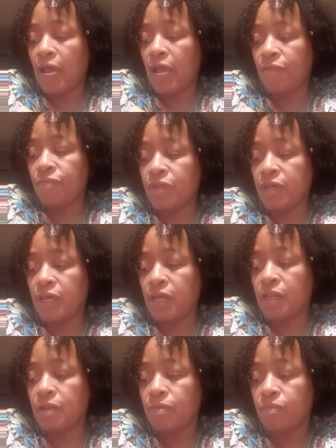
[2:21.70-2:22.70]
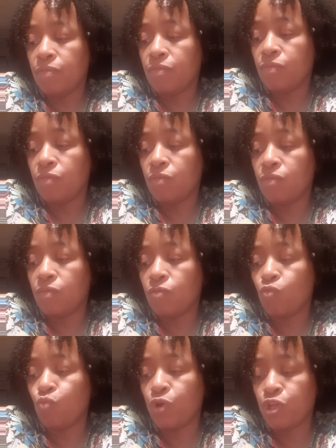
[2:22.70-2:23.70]
And then
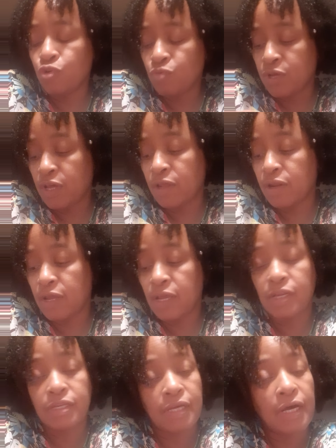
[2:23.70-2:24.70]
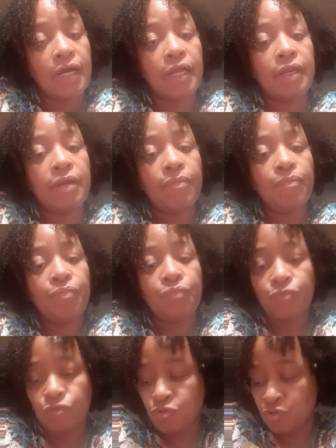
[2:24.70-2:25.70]
when you get it done,
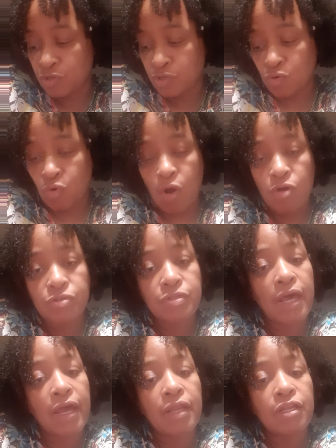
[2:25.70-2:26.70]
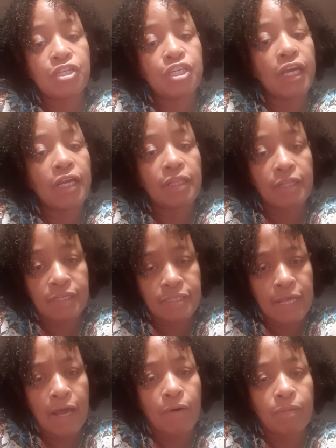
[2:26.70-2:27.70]
you just cross that
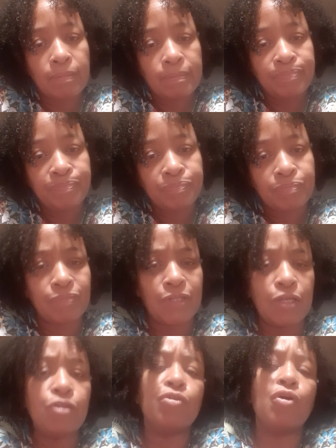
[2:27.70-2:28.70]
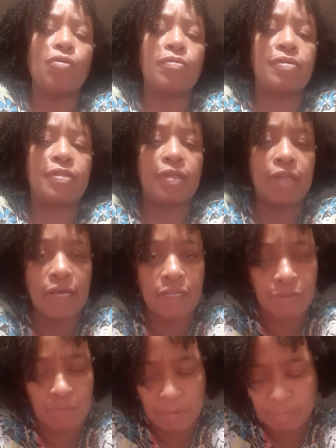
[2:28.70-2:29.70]
checklist out. Then you go to the
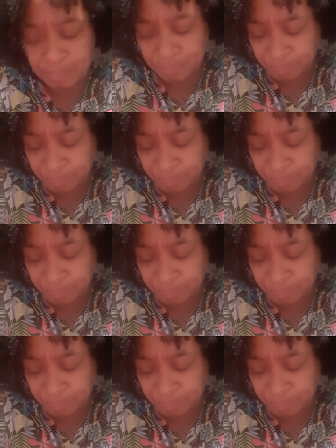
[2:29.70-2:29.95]
next one.